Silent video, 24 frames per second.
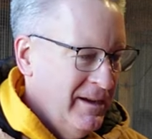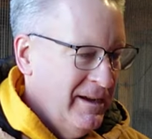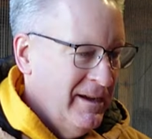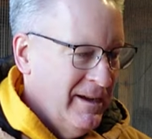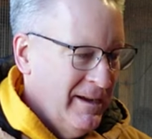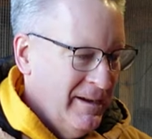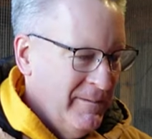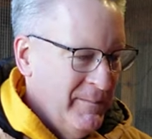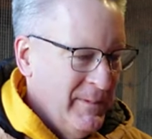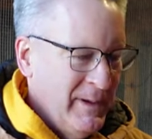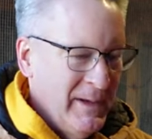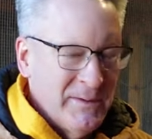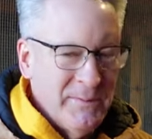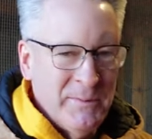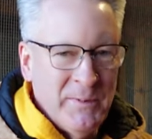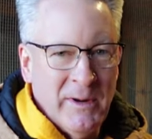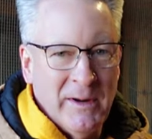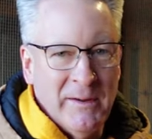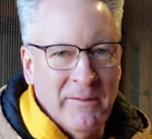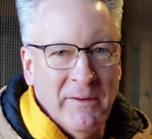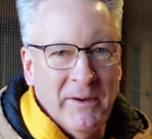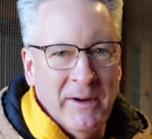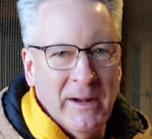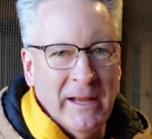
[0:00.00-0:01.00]
Um, it's
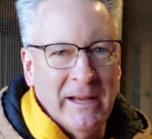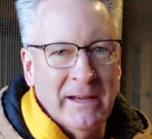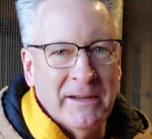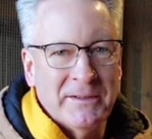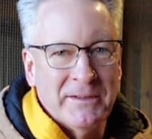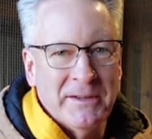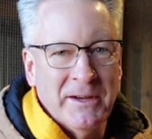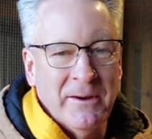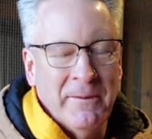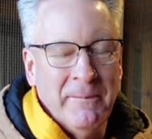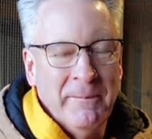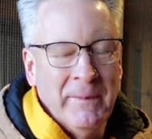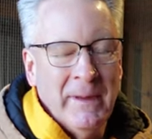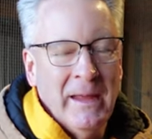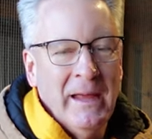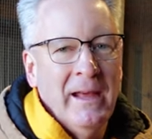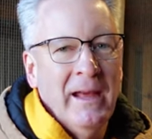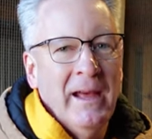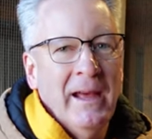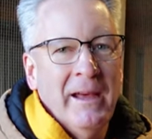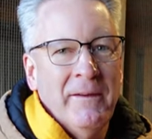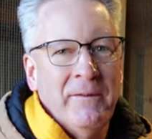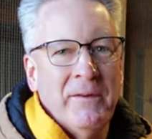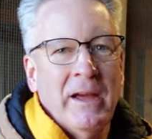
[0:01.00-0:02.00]
pretty funny. So
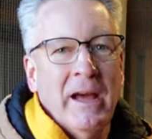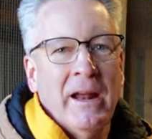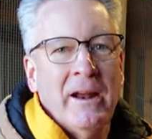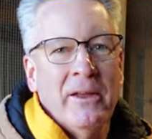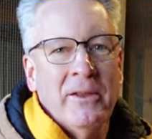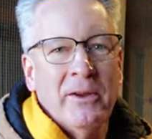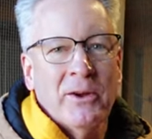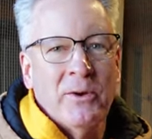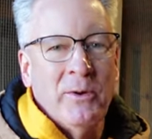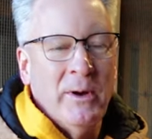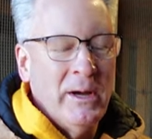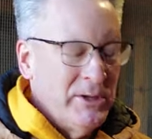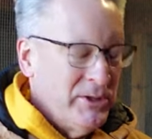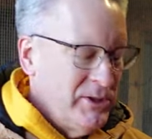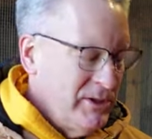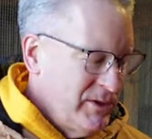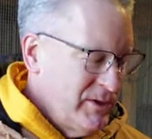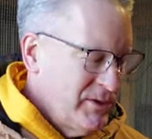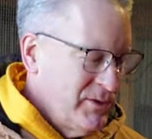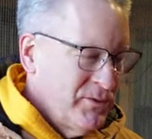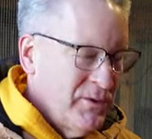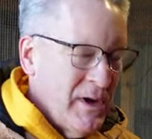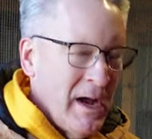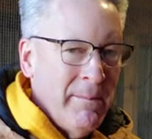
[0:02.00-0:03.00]
if you got other
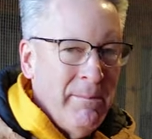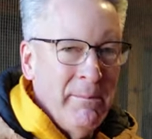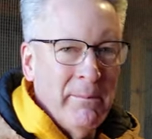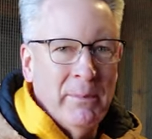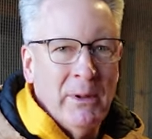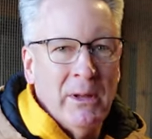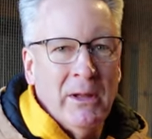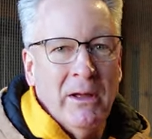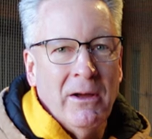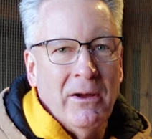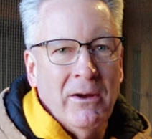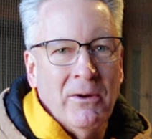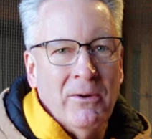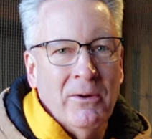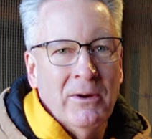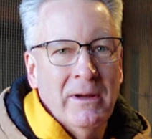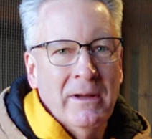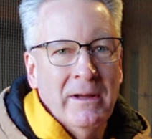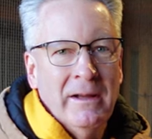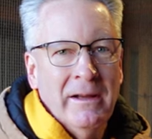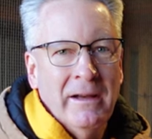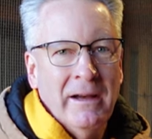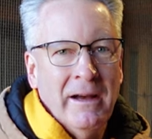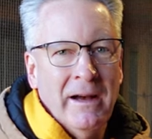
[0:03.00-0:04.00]
questions, drop them
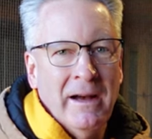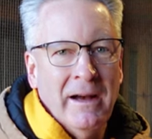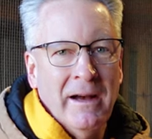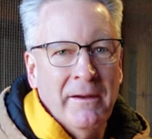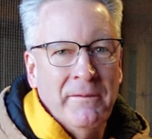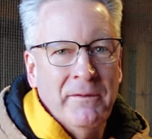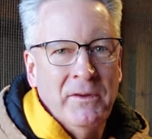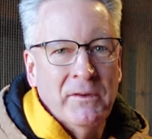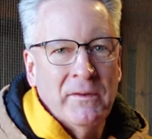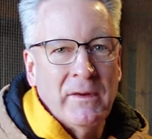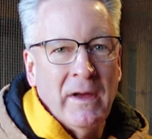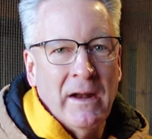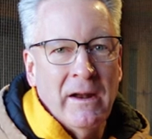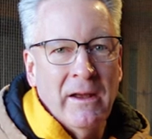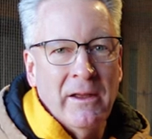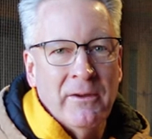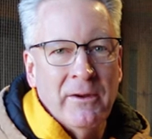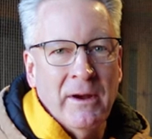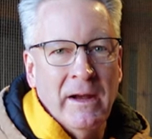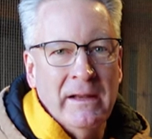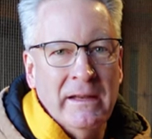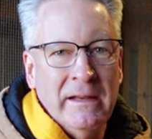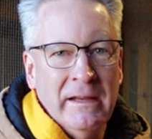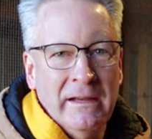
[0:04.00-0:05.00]
below. Uh, if you've got
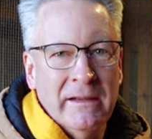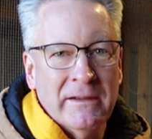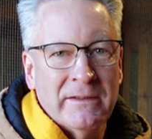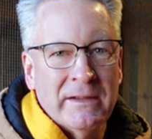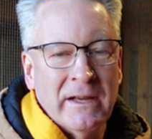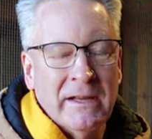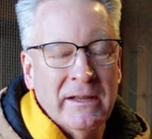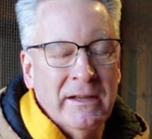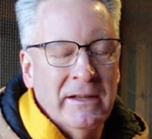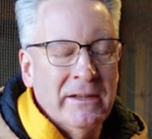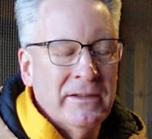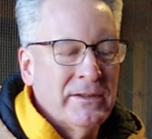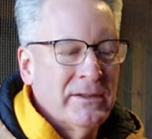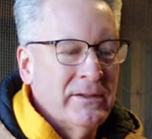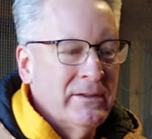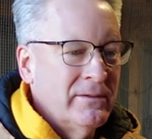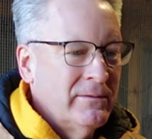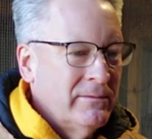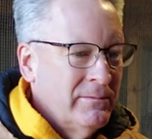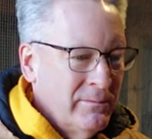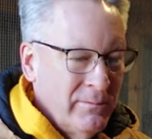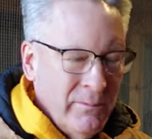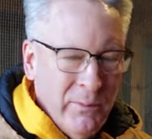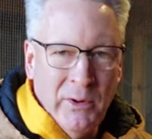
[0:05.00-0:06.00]
other ideas on this,
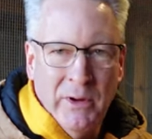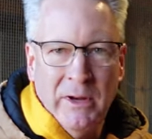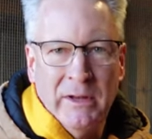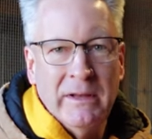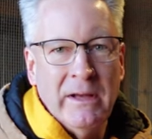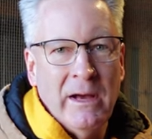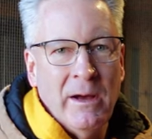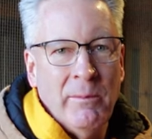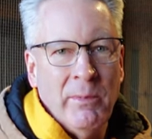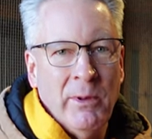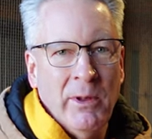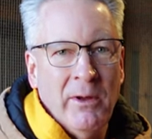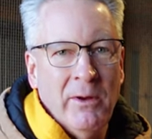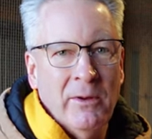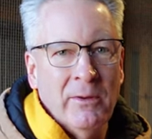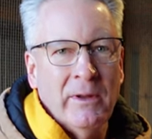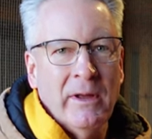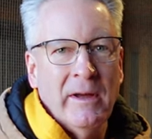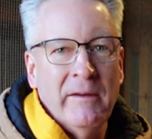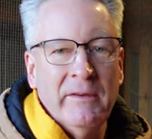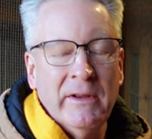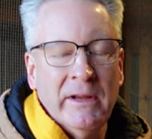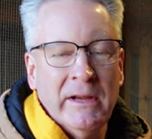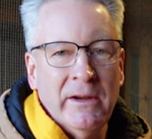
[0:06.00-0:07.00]
put it down below.
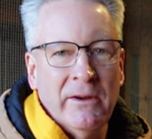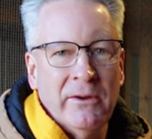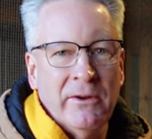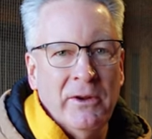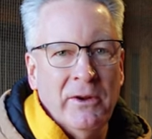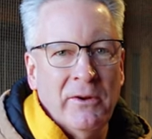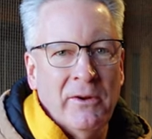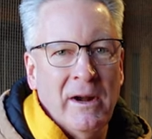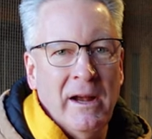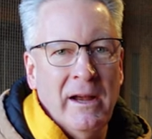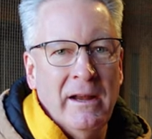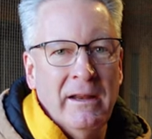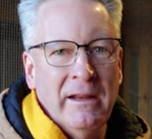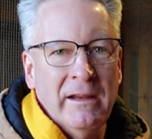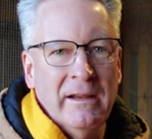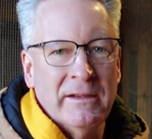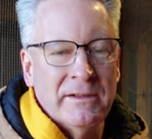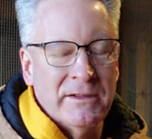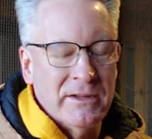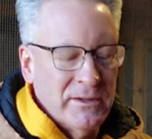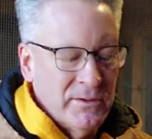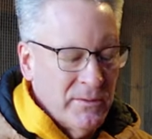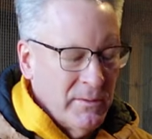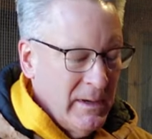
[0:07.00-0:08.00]
I'd love to hear your
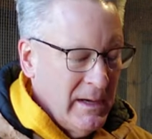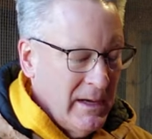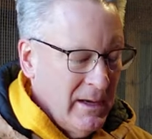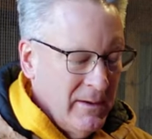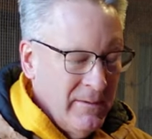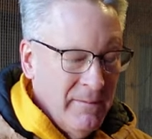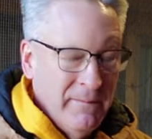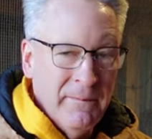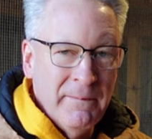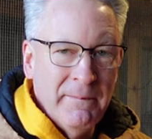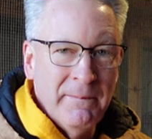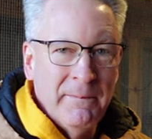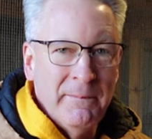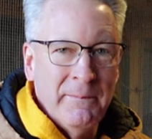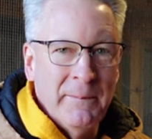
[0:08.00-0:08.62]
ideas as well.